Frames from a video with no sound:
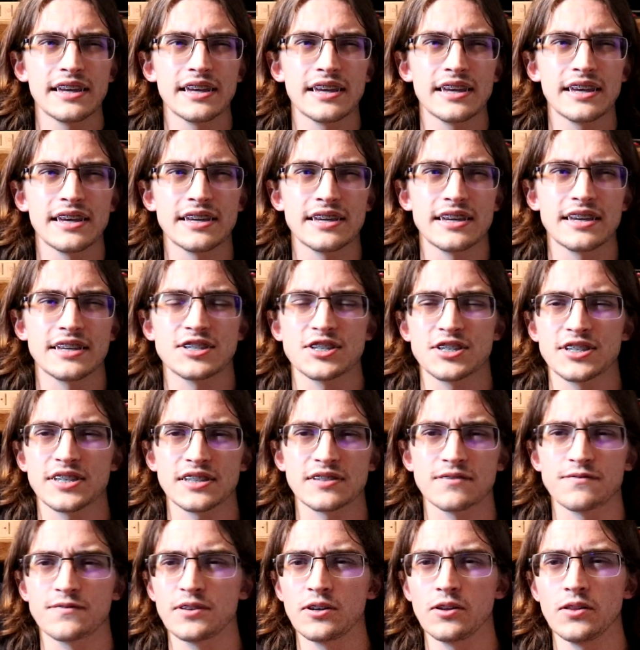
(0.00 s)
it just
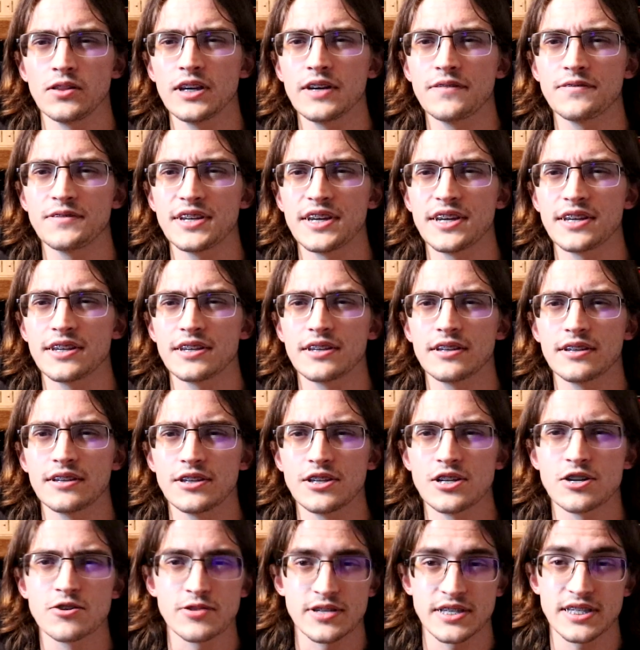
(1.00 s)
doesn't feel lived in.
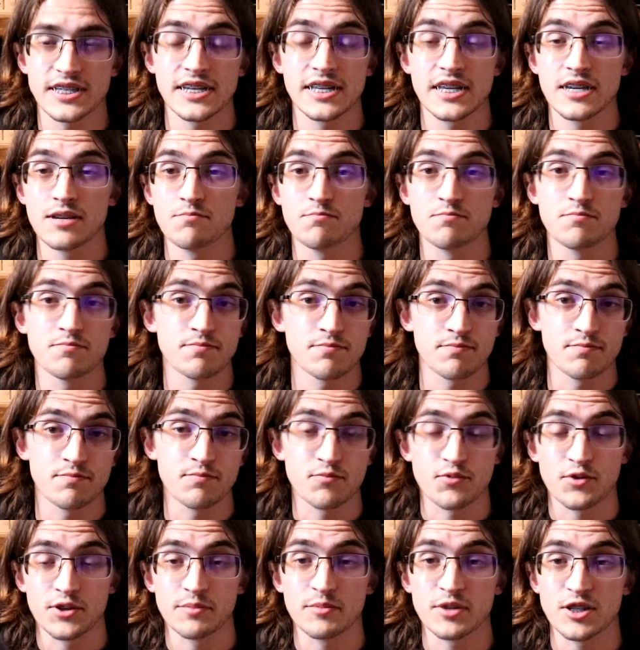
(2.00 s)
A city
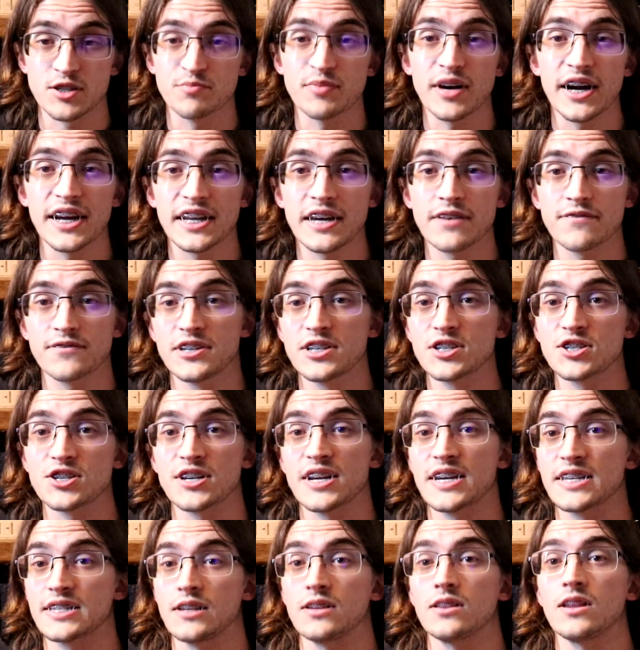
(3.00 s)
pretty much by definition
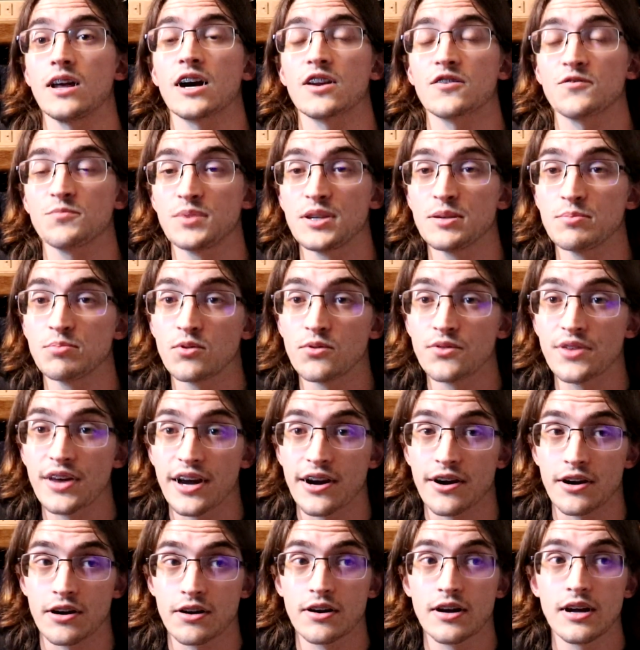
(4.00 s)
has a lot of people
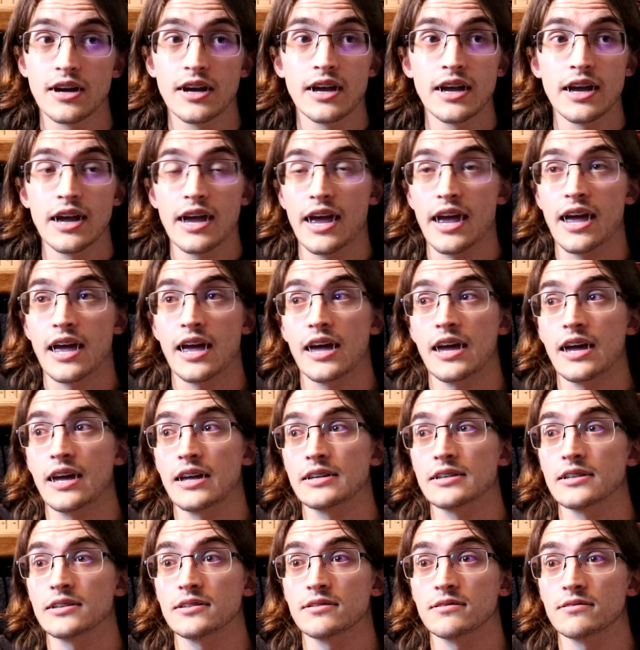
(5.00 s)
there,
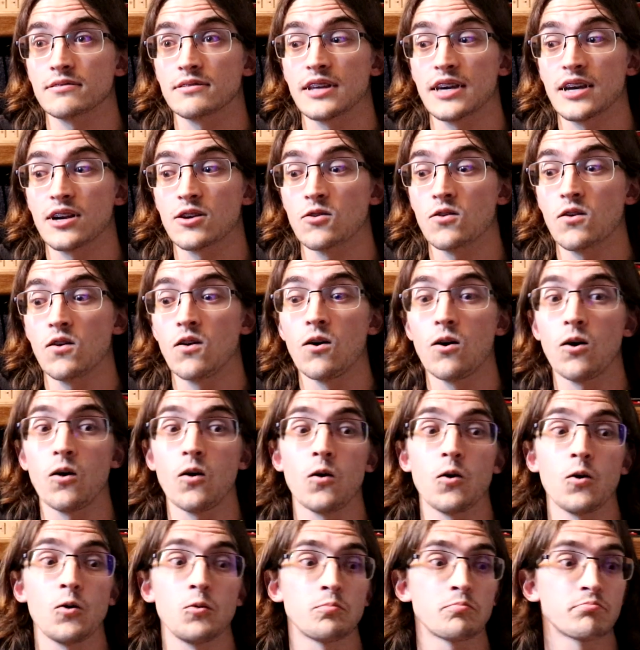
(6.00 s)
and they are
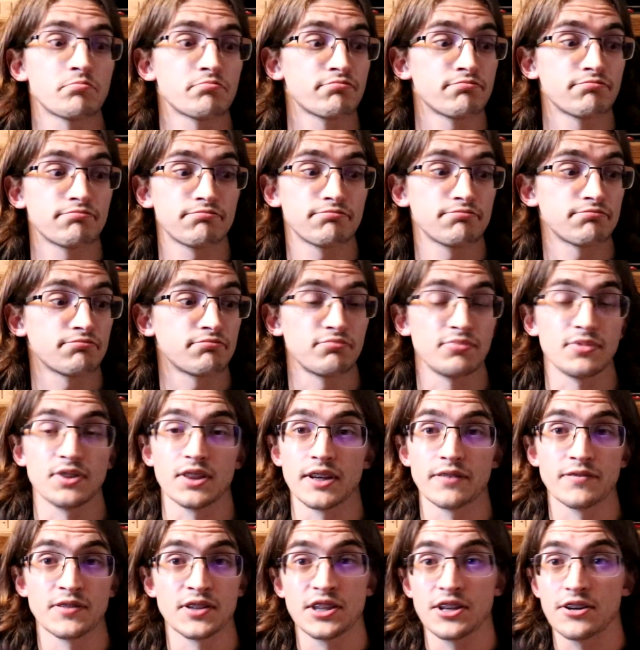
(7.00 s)
all
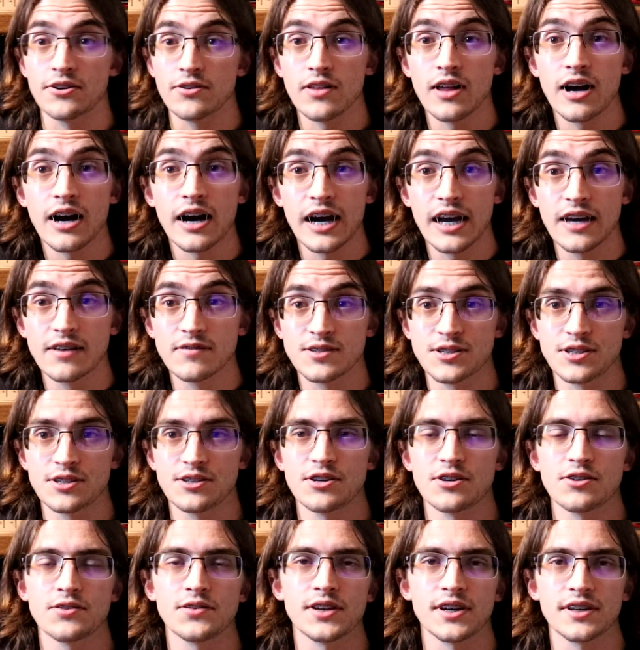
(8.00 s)
living their lives.
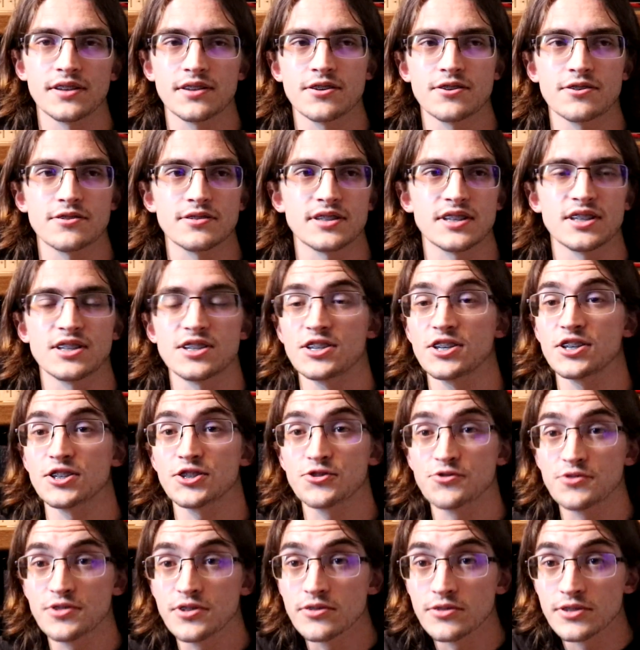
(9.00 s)
Like there's
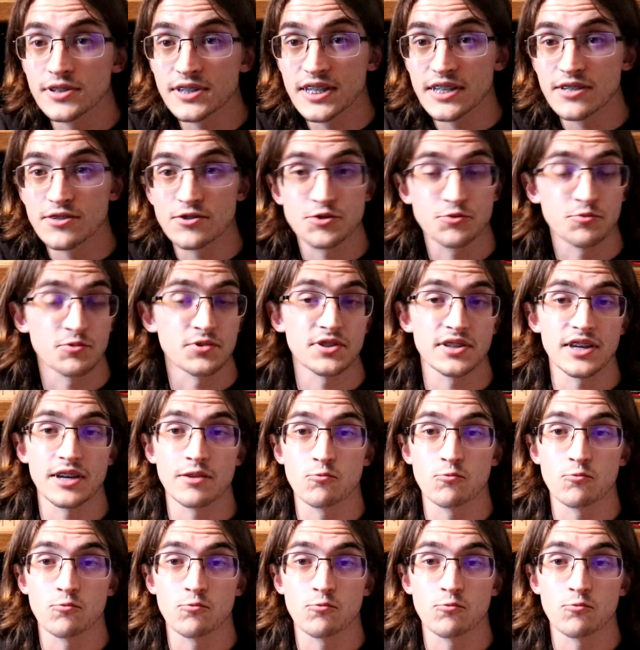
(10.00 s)
industrial centers where they